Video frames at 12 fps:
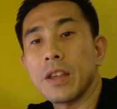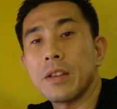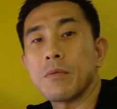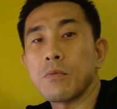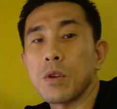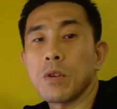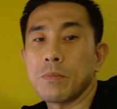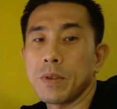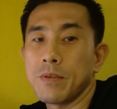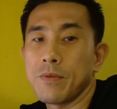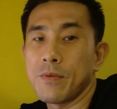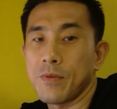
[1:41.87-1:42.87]
It will
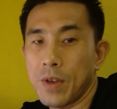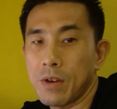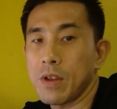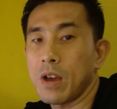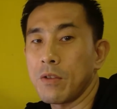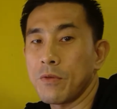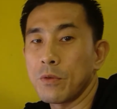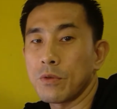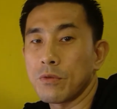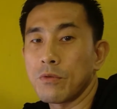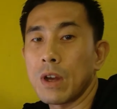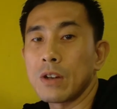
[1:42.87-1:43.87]
be very helpful
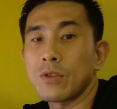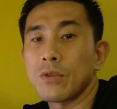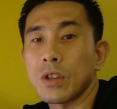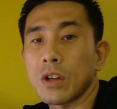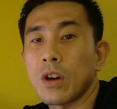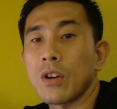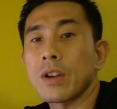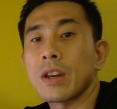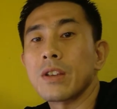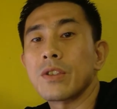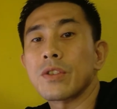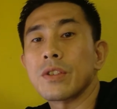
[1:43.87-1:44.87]
to run through the
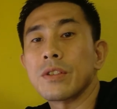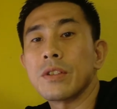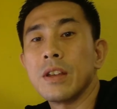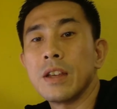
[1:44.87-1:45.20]
calculation,